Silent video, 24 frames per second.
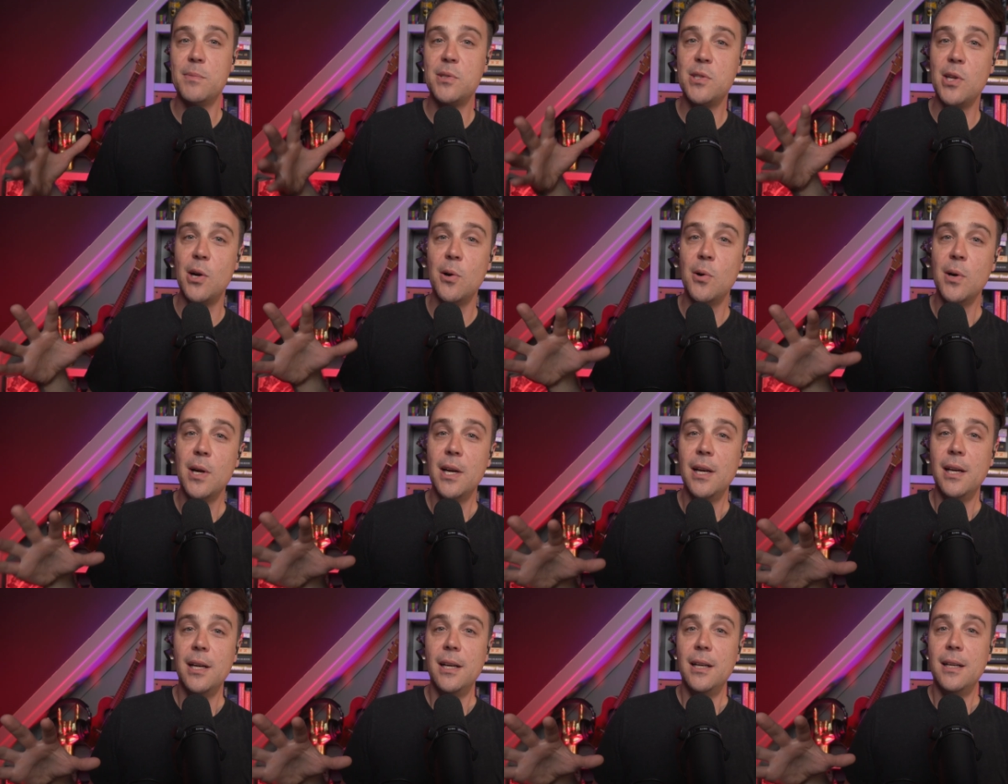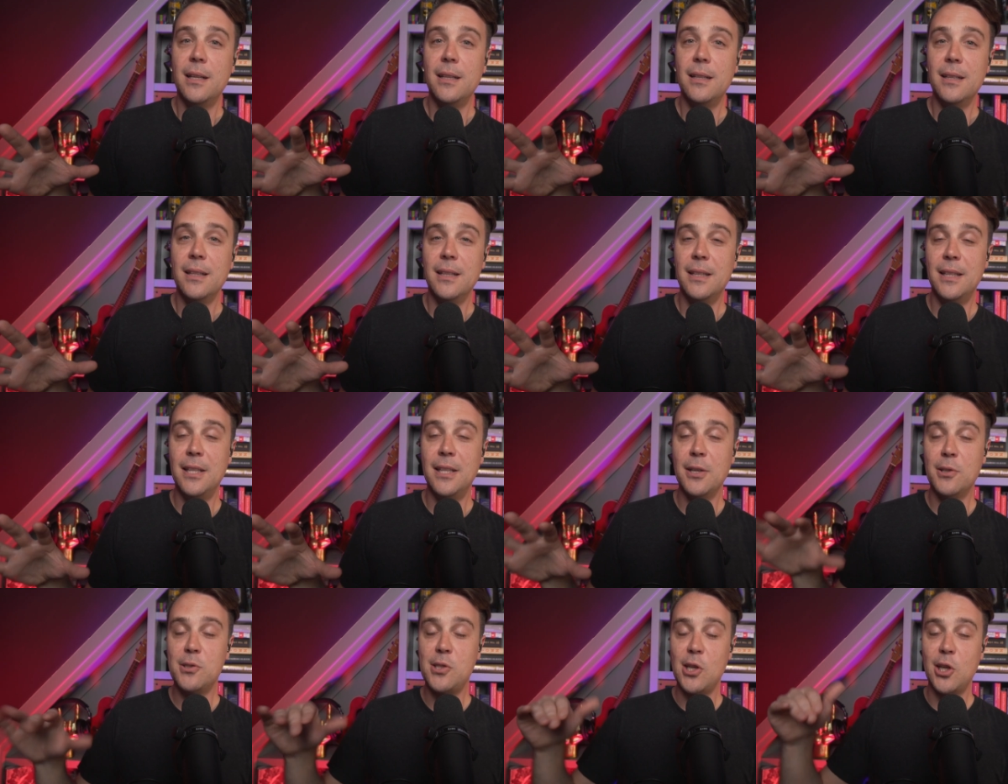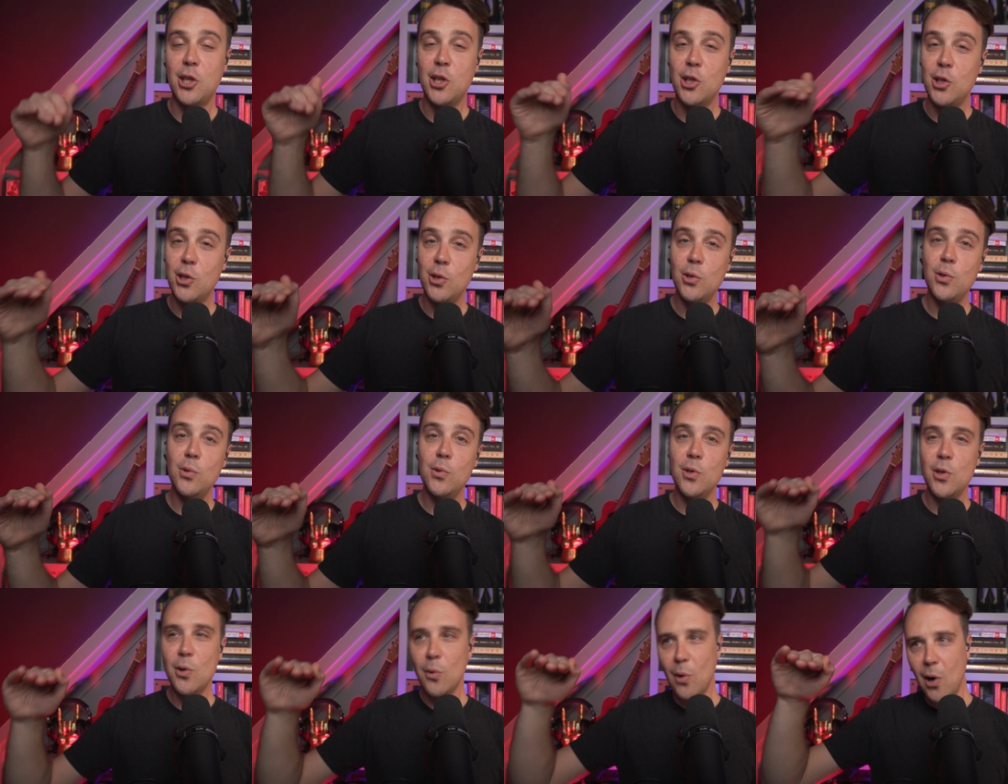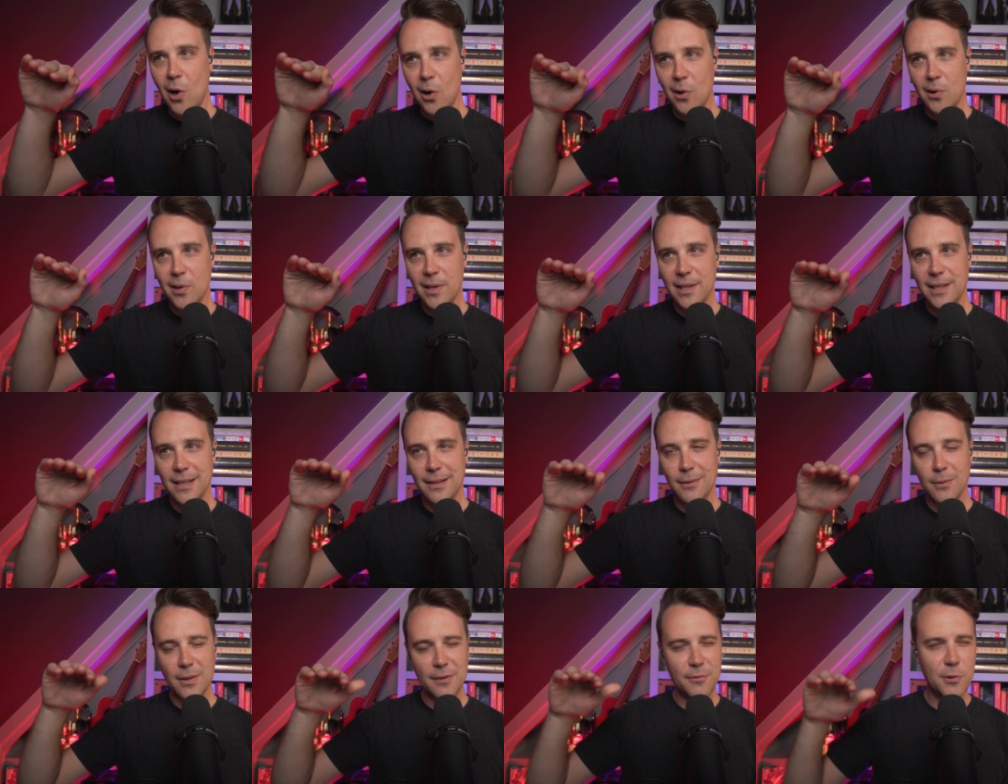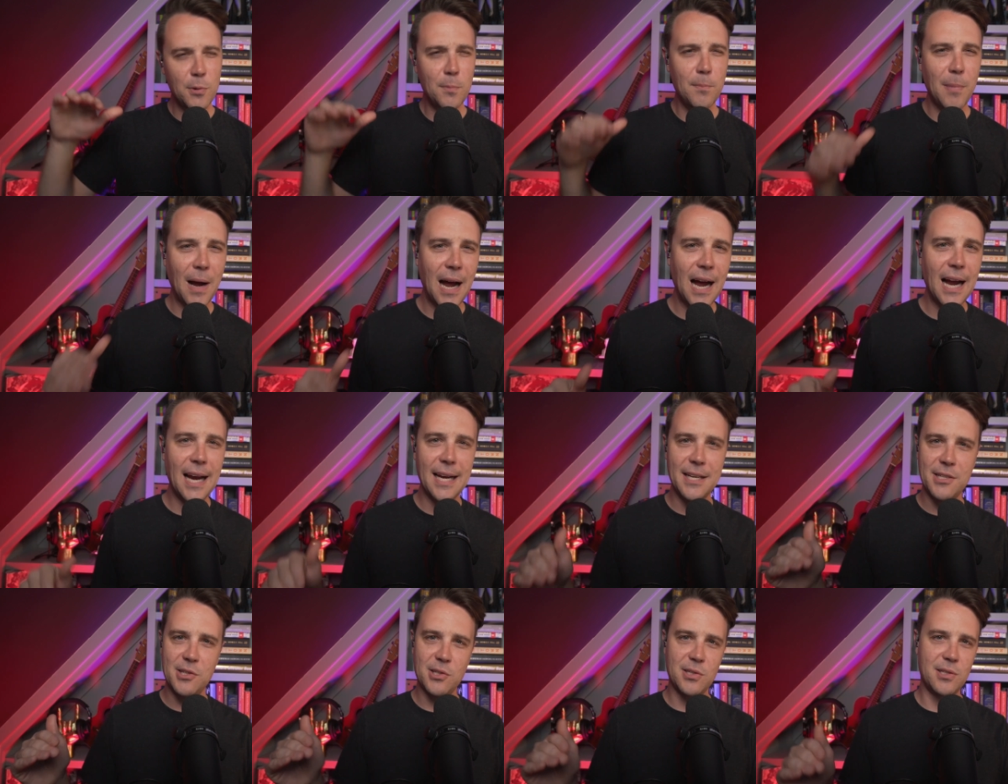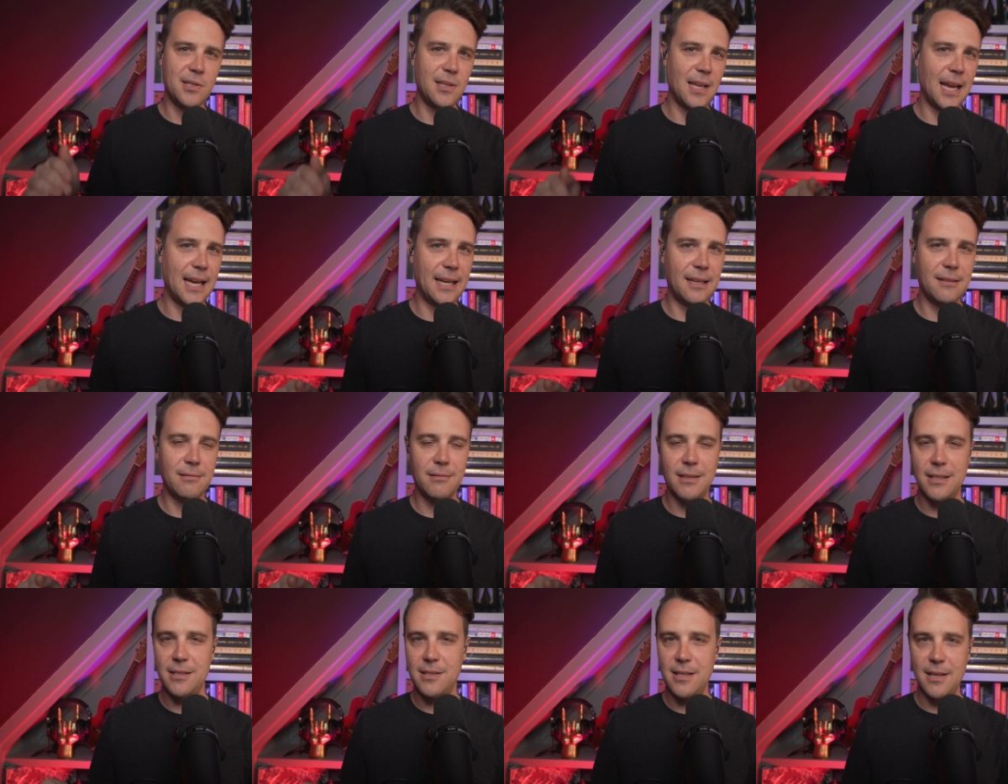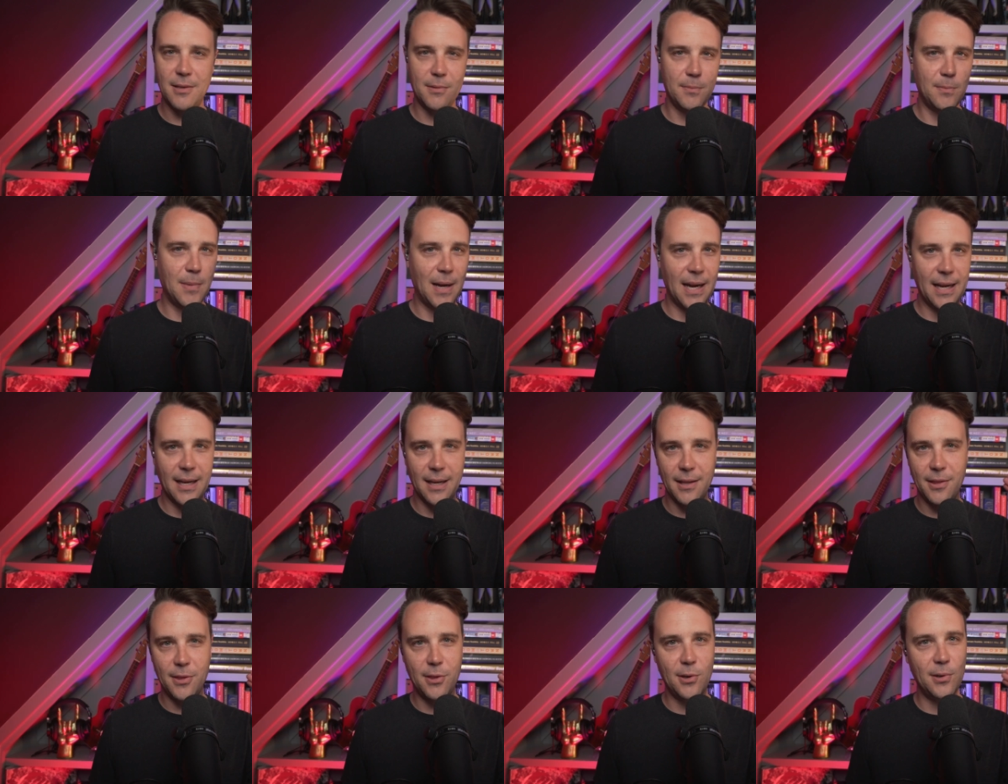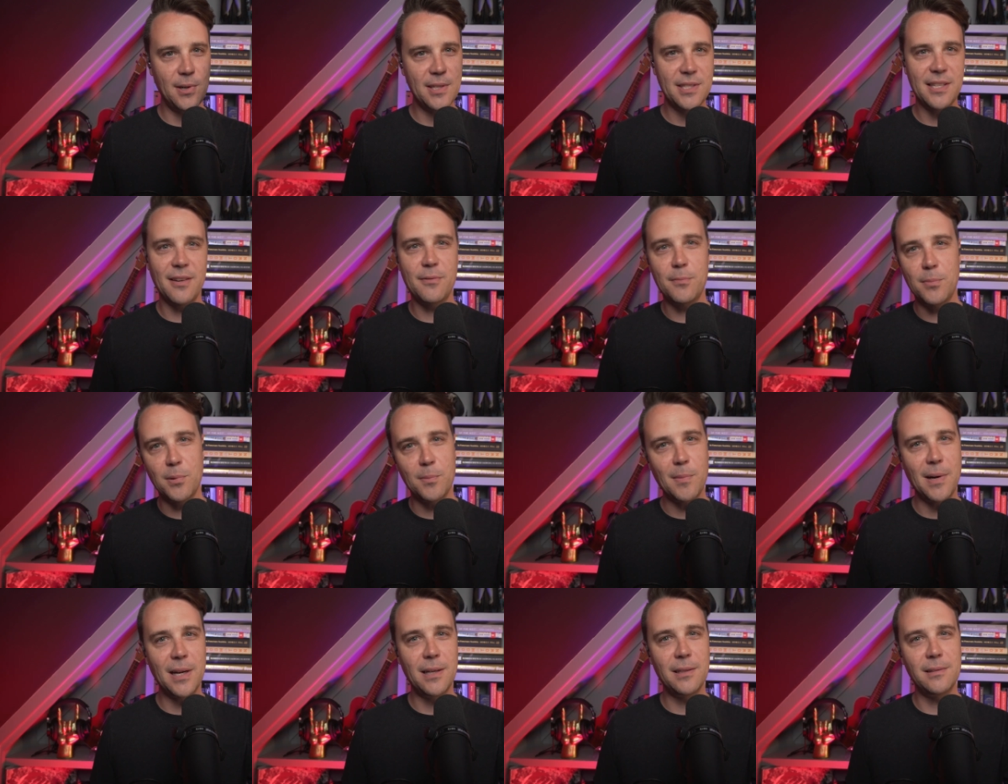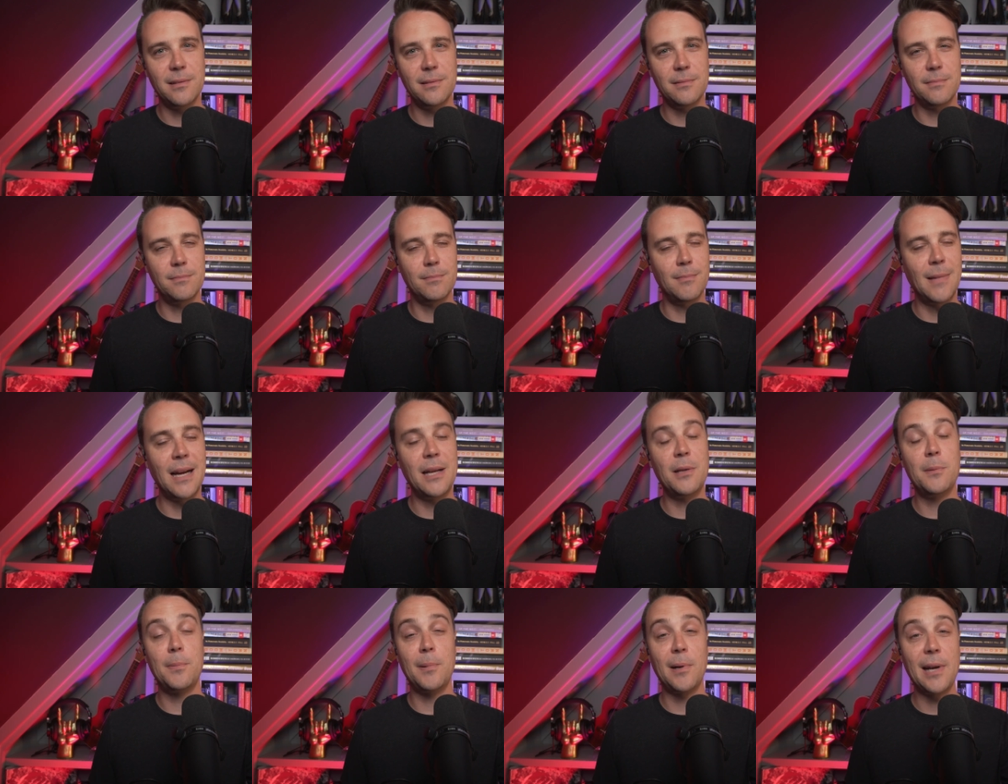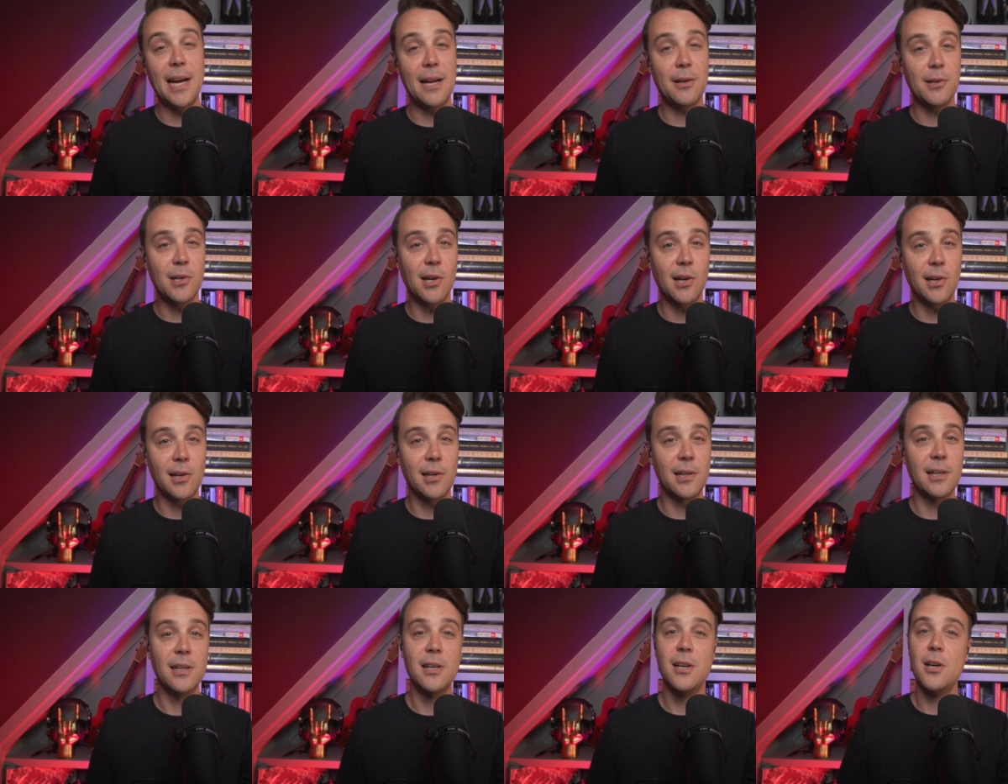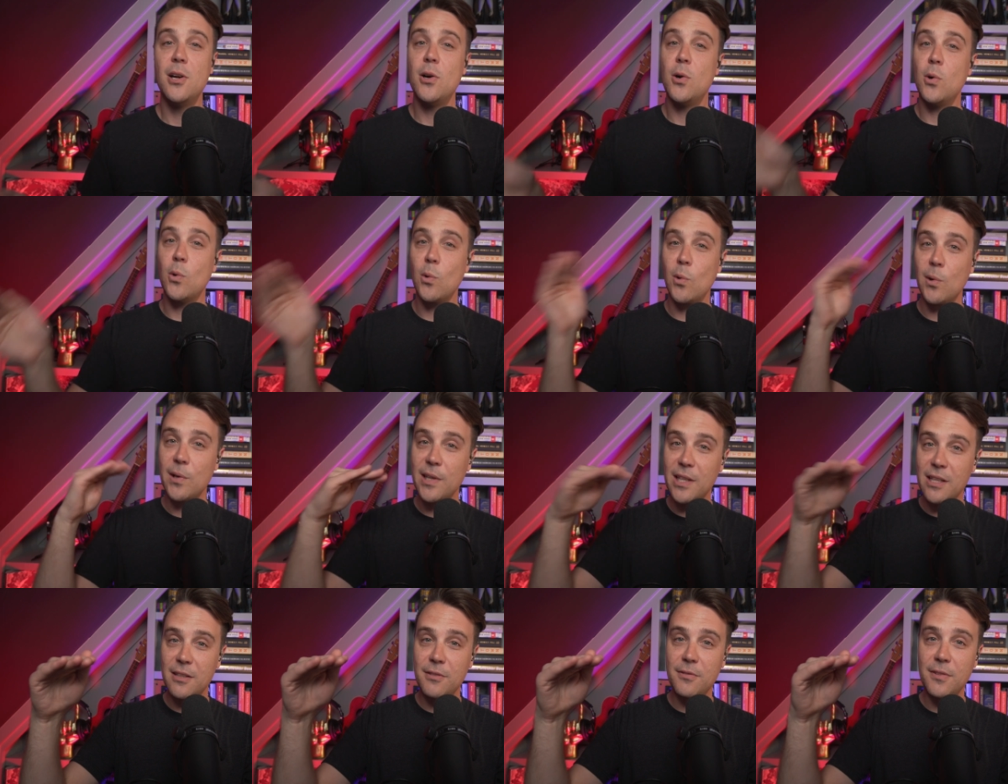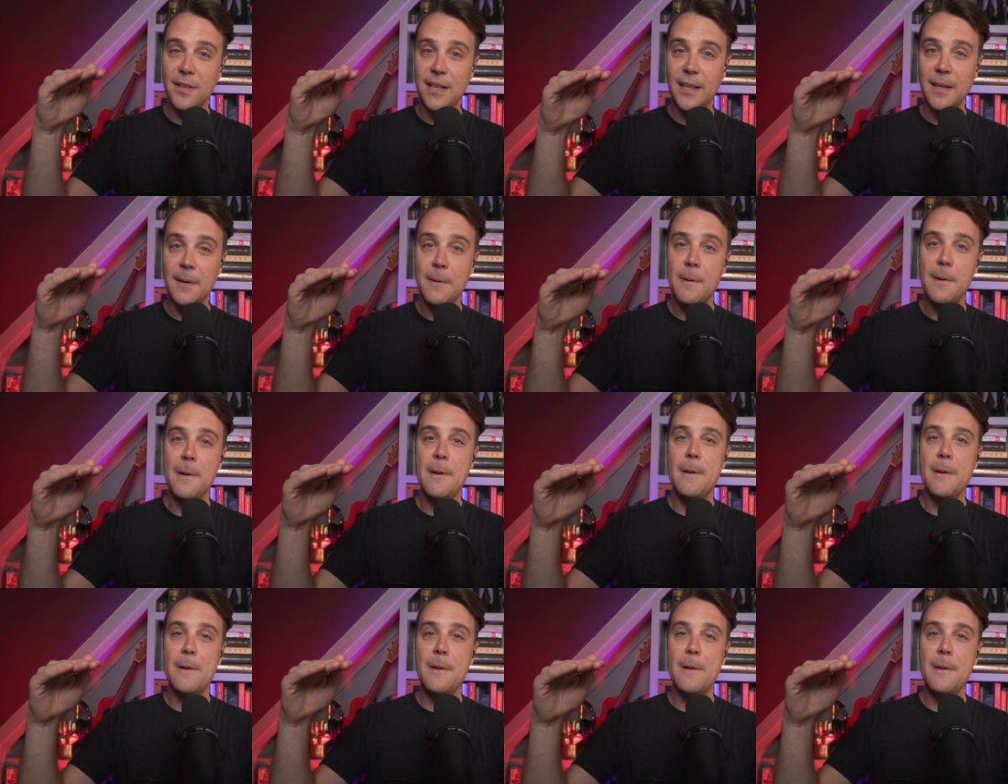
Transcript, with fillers: So there's a huge you're already if you buy just like let's say buy a 37 per mile mile per gallon car or an EV,